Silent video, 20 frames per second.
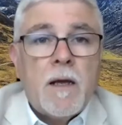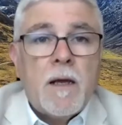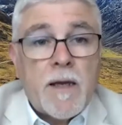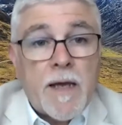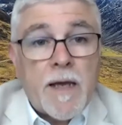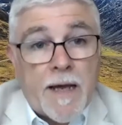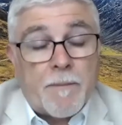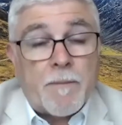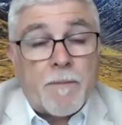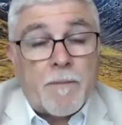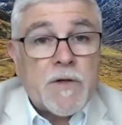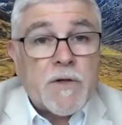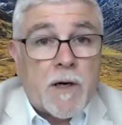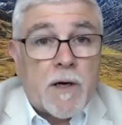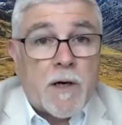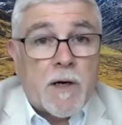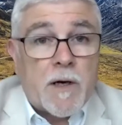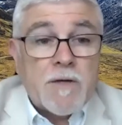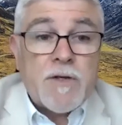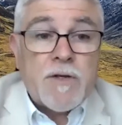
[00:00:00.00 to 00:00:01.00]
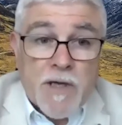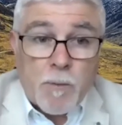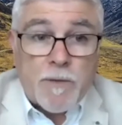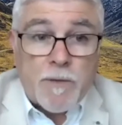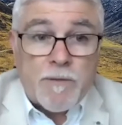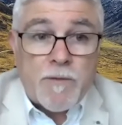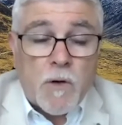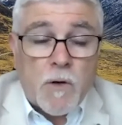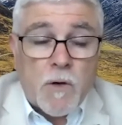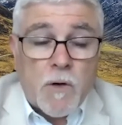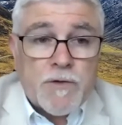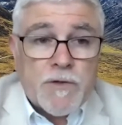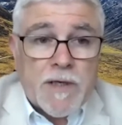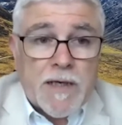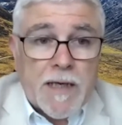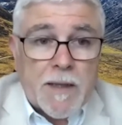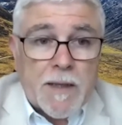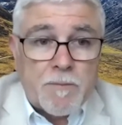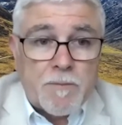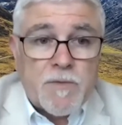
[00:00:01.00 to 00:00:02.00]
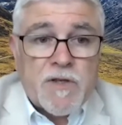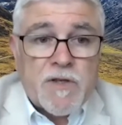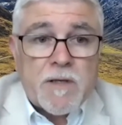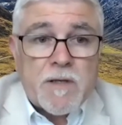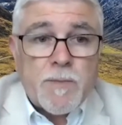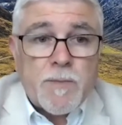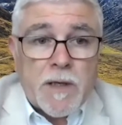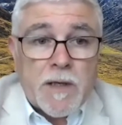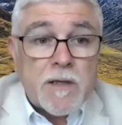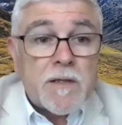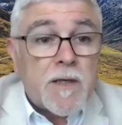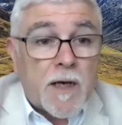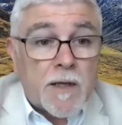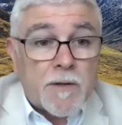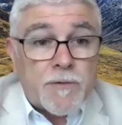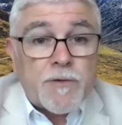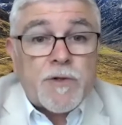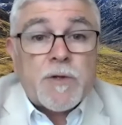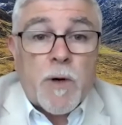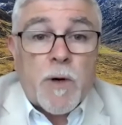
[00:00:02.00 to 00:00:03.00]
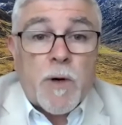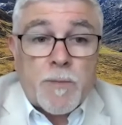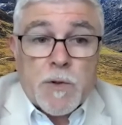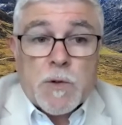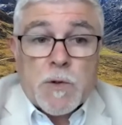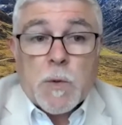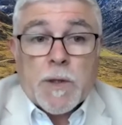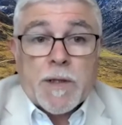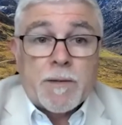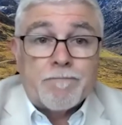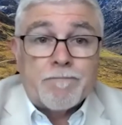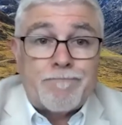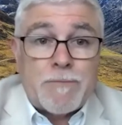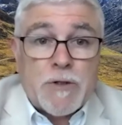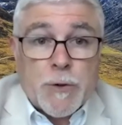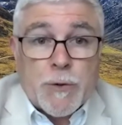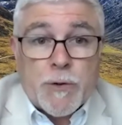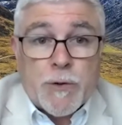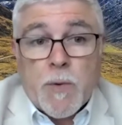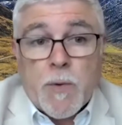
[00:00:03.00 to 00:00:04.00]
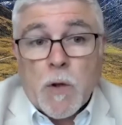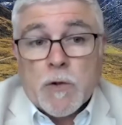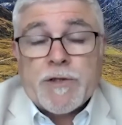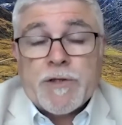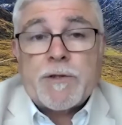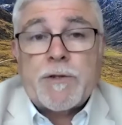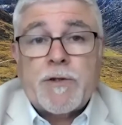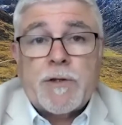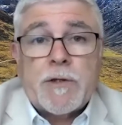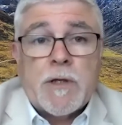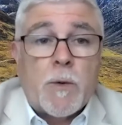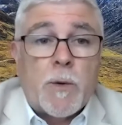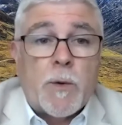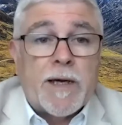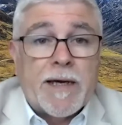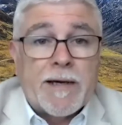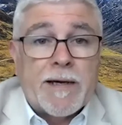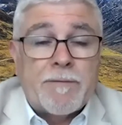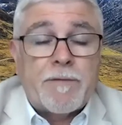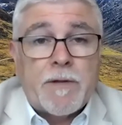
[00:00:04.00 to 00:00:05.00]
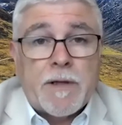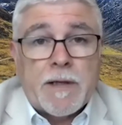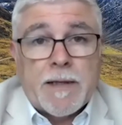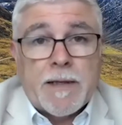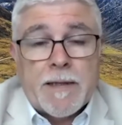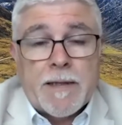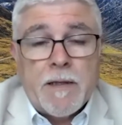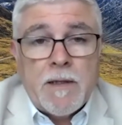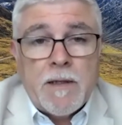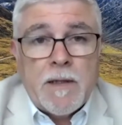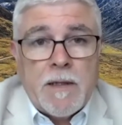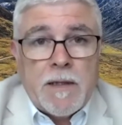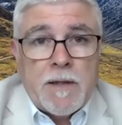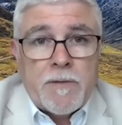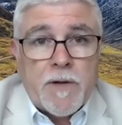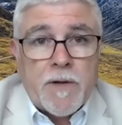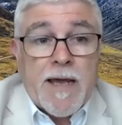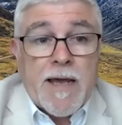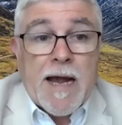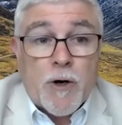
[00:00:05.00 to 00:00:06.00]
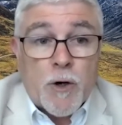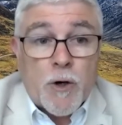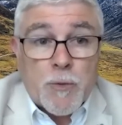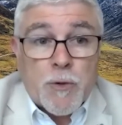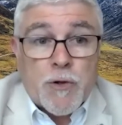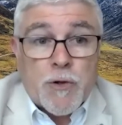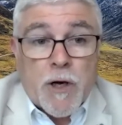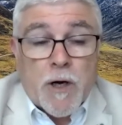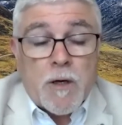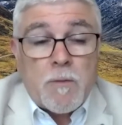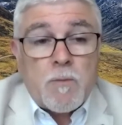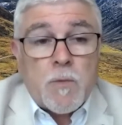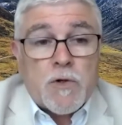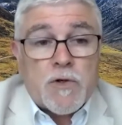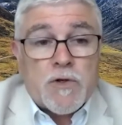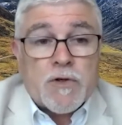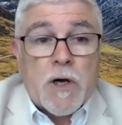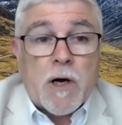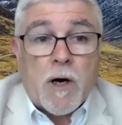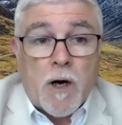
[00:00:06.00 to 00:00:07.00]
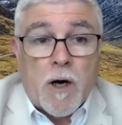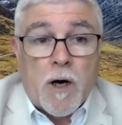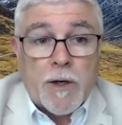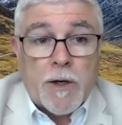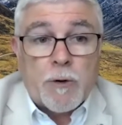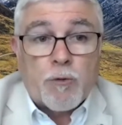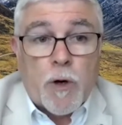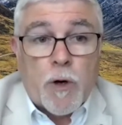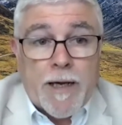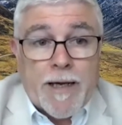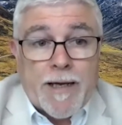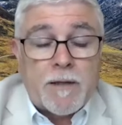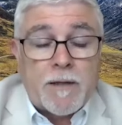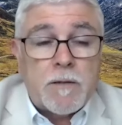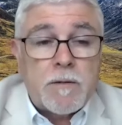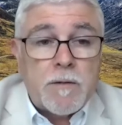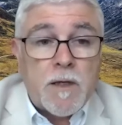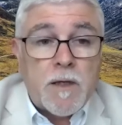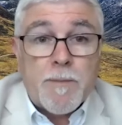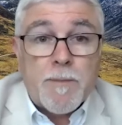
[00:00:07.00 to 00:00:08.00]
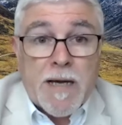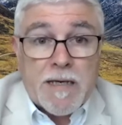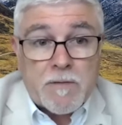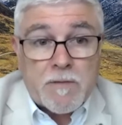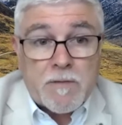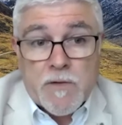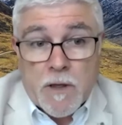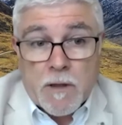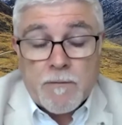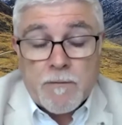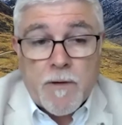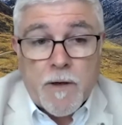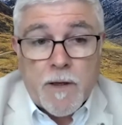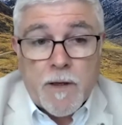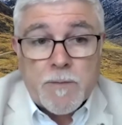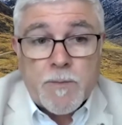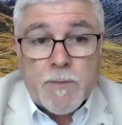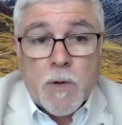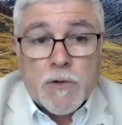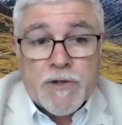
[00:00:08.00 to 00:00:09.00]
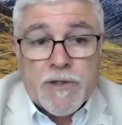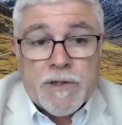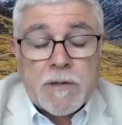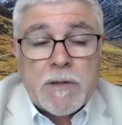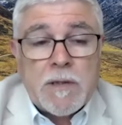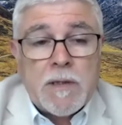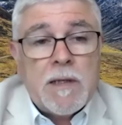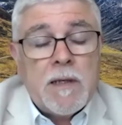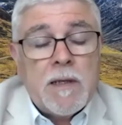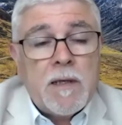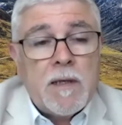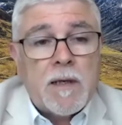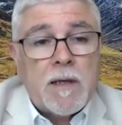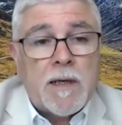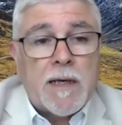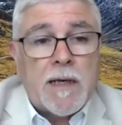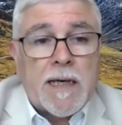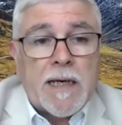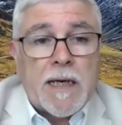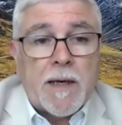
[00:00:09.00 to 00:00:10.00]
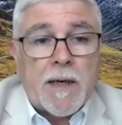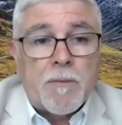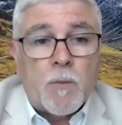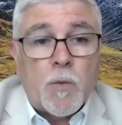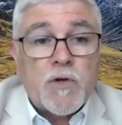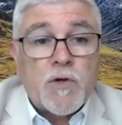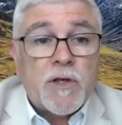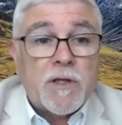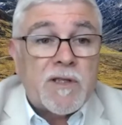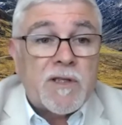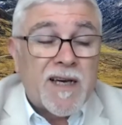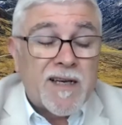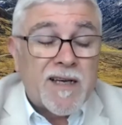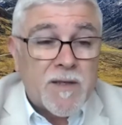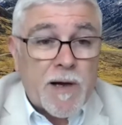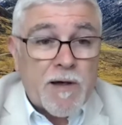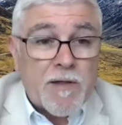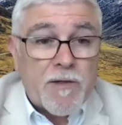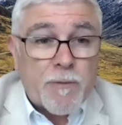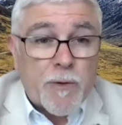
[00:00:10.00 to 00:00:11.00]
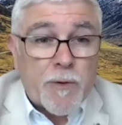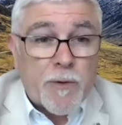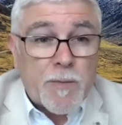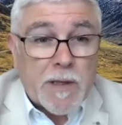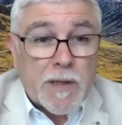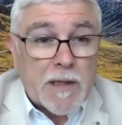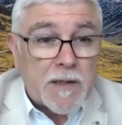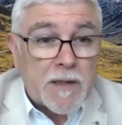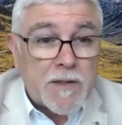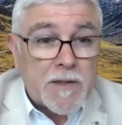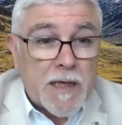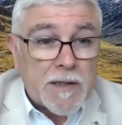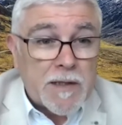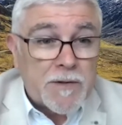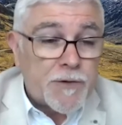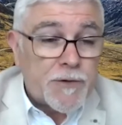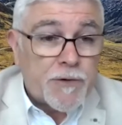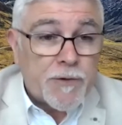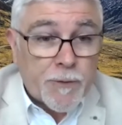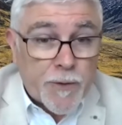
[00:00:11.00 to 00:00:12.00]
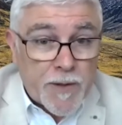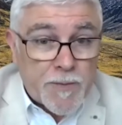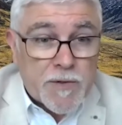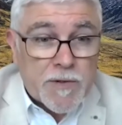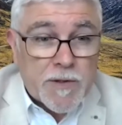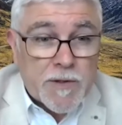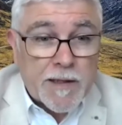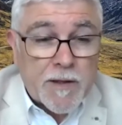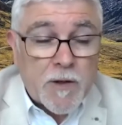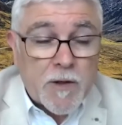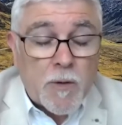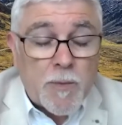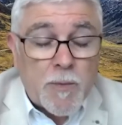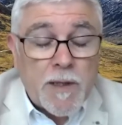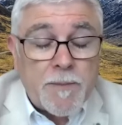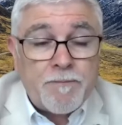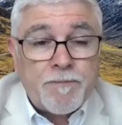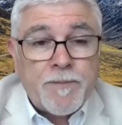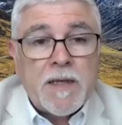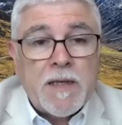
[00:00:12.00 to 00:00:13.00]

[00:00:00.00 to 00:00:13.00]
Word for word: Yeah, so as you said, we've got um, 6 million tonnes spread between two deposits. So, we have the the Caribou Dome, which is a high grade uh, massive sulfide deposit, um, which contains about 3 million tonnes at 3% copper.